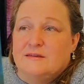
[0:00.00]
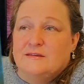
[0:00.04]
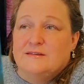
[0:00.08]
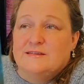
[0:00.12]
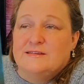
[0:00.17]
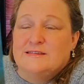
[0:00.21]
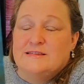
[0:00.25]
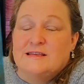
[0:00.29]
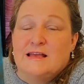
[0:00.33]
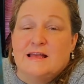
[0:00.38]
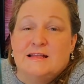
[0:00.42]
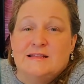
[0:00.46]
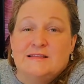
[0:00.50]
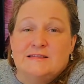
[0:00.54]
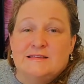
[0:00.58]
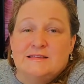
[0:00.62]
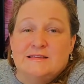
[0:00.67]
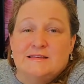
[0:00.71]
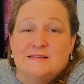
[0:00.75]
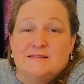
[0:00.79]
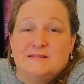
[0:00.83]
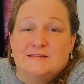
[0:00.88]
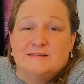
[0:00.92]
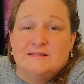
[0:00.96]

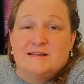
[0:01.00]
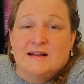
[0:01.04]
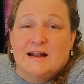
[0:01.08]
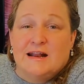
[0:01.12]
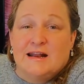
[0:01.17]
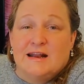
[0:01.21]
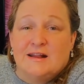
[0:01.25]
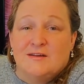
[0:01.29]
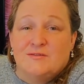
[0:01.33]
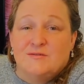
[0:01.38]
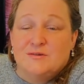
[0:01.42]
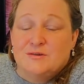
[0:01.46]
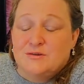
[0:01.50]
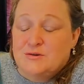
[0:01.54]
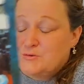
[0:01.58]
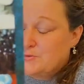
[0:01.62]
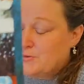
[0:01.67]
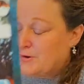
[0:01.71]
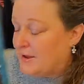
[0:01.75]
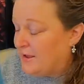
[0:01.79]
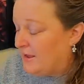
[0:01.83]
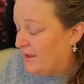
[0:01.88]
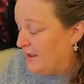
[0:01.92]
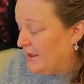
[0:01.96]
senses that I never knew
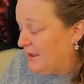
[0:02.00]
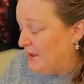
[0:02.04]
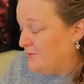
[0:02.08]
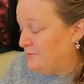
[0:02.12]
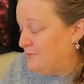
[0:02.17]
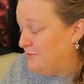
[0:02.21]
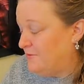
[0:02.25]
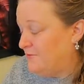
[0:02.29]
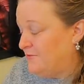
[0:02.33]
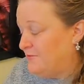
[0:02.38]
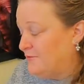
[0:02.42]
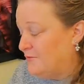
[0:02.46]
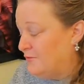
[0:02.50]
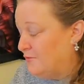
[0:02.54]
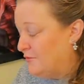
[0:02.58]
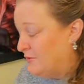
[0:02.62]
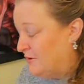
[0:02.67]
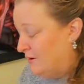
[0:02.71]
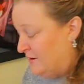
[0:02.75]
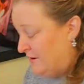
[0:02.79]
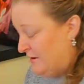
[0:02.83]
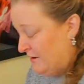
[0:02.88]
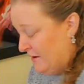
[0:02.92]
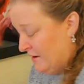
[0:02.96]
I had
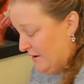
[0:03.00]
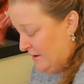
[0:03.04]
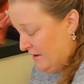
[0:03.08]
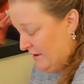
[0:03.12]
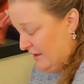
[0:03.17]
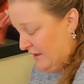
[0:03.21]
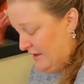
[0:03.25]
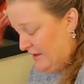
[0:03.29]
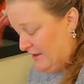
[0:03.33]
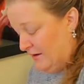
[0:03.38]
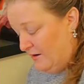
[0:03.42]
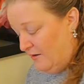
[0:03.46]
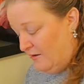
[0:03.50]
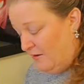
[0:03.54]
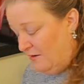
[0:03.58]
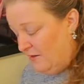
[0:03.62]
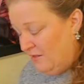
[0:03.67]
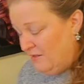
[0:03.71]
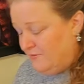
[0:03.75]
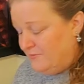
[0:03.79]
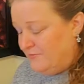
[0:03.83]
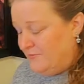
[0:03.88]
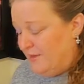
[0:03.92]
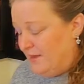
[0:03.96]
before. And
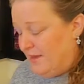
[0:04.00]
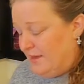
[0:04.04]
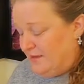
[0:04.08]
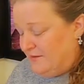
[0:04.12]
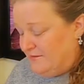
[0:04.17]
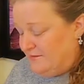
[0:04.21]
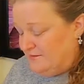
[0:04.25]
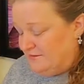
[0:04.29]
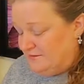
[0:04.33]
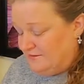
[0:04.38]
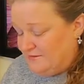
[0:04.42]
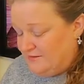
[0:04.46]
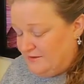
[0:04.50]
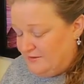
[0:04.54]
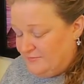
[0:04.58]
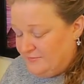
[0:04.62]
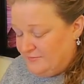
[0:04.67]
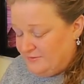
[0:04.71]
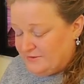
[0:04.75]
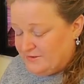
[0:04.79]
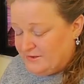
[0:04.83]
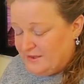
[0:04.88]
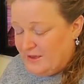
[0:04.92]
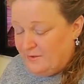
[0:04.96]
all of that stuff
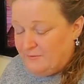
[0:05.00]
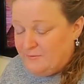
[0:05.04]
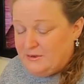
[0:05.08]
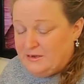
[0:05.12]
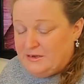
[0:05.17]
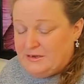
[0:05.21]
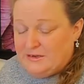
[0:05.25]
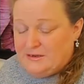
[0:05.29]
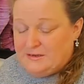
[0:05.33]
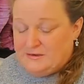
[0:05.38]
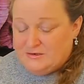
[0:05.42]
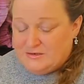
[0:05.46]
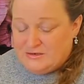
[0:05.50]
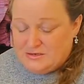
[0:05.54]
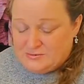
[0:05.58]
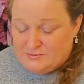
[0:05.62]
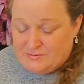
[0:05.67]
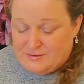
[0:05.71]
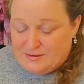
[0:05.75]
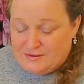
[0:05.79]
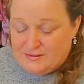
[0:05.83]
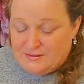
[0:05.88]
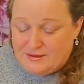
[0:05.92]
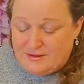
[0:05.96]
is coming into
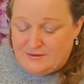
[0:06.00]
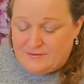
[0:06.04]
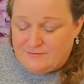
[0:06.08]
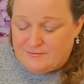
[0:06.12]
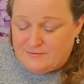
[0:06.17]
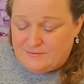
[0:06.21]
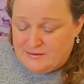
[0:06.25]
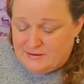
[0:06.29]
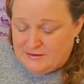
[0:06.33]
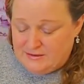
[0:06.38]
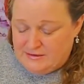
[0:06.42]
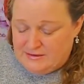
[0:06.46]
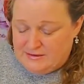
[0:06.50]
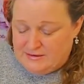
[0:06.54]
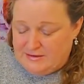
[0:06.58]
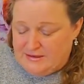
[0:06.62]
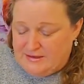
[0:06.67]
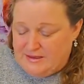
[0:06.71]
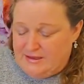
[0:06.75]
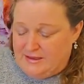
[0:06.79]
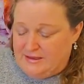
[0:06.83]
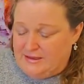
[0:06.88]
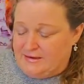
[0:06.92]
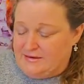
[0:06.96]
my life.
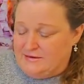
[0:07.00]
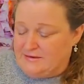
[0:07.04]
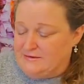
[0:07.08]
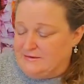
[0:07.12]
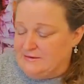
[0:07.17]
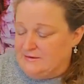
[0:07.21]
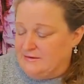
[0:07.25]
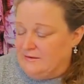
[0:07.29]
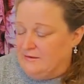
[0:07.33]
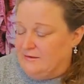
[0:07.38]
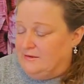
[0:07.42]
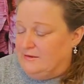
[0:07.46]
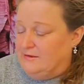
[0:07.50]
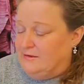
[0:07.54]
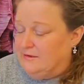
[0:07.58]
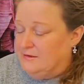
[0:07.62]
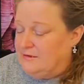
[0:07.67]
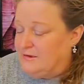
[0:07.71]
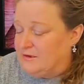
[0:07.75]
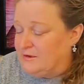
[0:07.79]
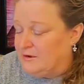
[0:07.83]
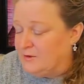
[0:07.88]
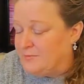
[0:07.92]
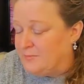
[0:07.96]
And,
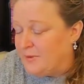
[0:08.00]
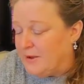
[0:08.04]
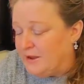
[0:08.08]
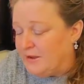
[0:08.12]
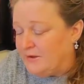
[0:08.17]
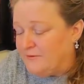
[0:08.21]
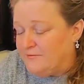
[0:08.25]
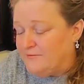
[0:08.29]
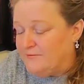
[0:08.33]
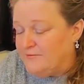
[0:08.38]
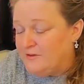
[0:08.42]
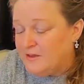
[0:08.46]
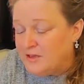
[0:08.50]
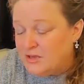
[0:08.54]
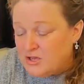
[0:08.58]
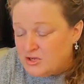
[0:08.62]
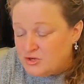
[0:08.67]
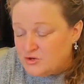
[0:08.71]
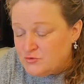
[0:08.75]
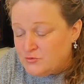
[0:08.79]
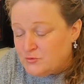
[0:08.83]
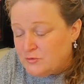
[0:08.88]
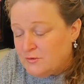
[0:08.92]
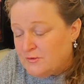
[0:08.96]
you know, by
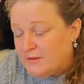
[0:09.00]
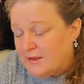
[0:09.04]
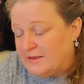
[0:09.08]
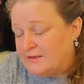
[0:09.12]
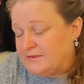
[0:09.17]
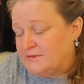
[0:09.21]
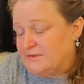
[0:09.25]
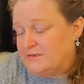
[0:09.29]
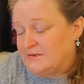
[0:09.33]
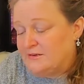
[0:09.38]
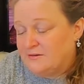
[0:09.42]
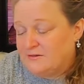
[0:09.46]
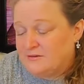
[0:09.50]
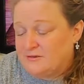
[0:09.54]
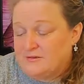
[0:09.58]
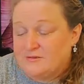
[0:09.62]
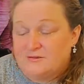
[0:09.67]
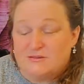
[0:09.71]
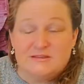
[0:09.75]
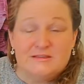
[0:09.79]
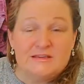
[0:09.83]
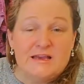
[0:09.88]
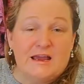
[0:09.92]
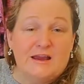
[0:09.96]
visualizing our
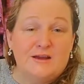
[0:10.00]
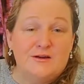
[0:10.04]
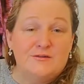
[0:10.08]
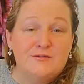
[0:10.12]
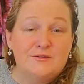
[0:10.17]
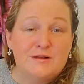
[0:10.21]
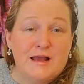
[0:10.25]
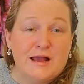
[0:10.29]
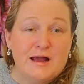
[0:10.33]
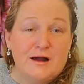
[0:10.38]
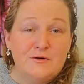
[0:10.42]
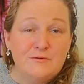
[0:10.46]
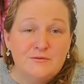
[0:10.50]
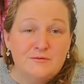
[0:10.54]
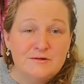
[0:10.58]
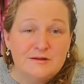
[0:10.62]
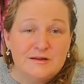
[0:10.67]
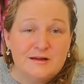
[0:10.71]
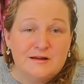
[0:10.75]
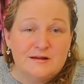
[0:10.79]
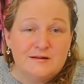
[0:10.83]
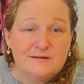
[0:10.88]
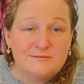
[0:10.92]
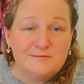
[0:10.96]
desired
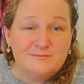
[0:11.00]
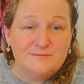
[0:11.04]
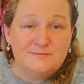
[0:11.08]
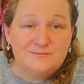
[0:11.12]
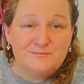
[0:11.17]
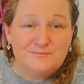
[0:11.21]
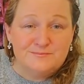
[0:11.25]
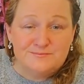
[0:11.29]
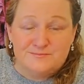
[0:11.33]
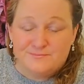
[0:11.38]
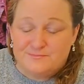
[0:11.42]
outcome,